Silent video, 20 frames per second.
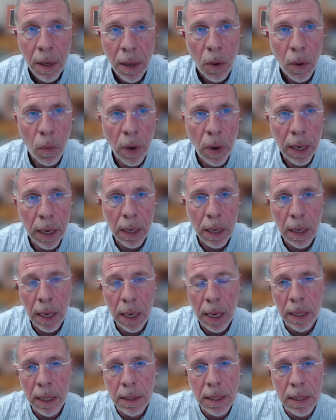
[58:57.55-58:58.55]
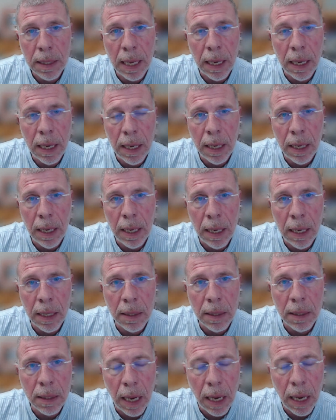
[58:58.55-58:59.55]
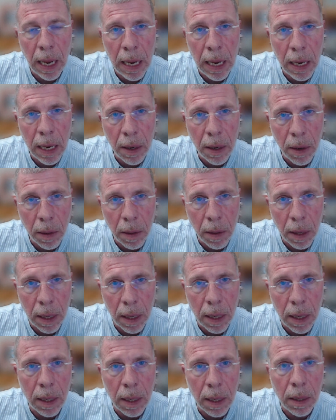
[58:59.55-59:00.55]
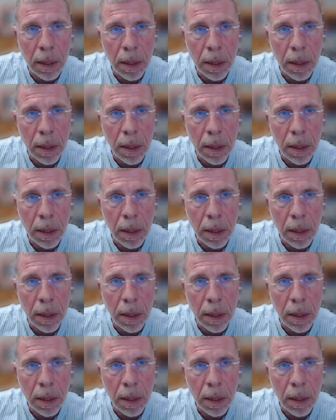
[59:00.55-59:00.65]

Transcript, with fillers: recognize that it is a uh,